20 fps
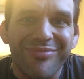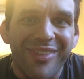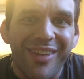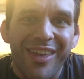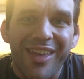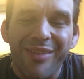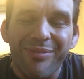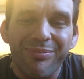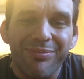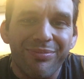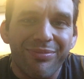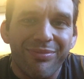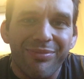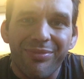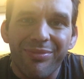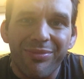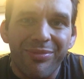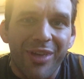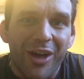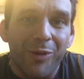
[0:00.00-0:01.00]
and
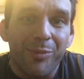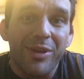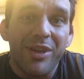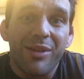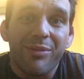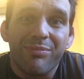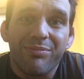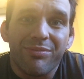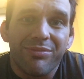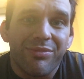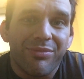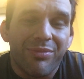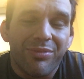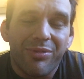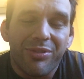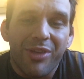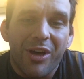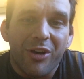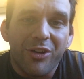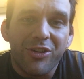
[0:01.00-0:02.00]
that'll be it.
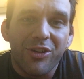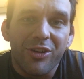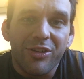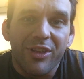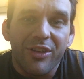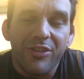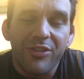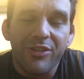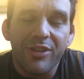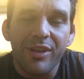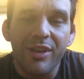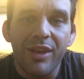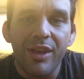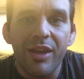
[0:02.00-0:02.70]
That'll cure this.